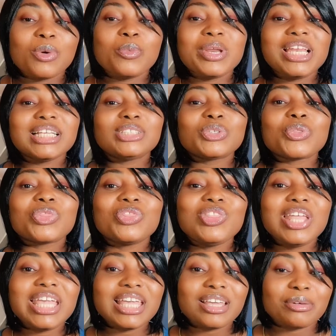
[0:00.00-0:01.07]
We need to
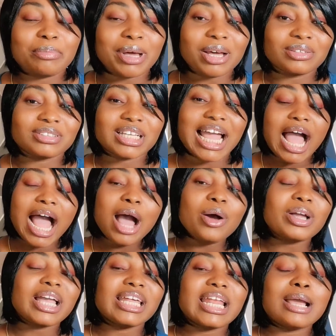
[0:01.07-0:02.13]
think about,
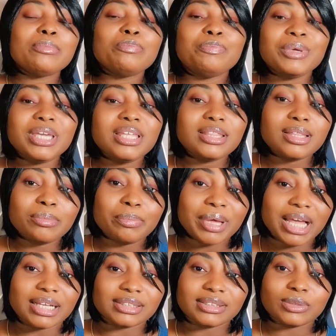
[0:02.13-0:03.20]
how can I be the
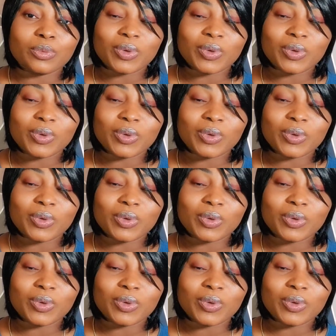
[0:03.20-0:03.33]
best